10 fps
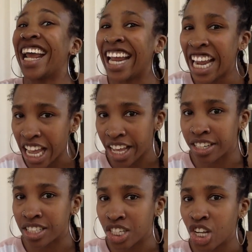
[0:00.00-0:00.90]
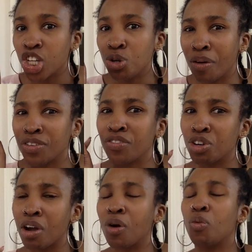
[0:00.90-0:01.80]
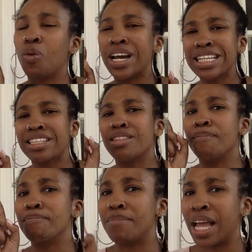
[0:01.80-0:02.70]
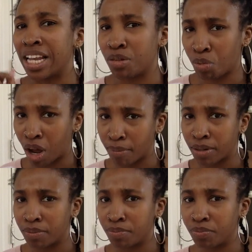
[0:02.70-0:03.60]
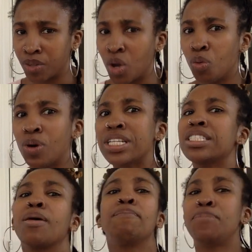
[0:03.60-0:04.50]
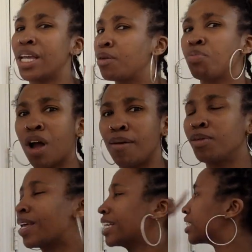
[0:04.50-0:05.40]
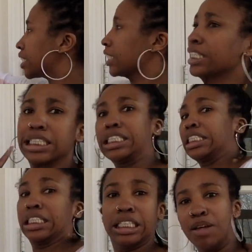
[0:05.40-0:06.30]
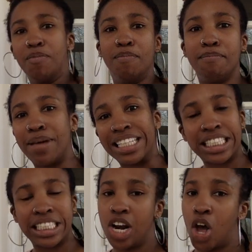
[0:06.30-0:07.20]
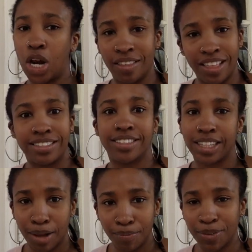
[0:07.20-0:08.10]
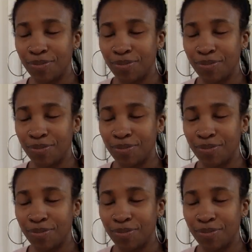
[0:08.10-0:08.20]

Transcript: and you have to figure out what is the main problem. What is the big problem that's messing all of this up?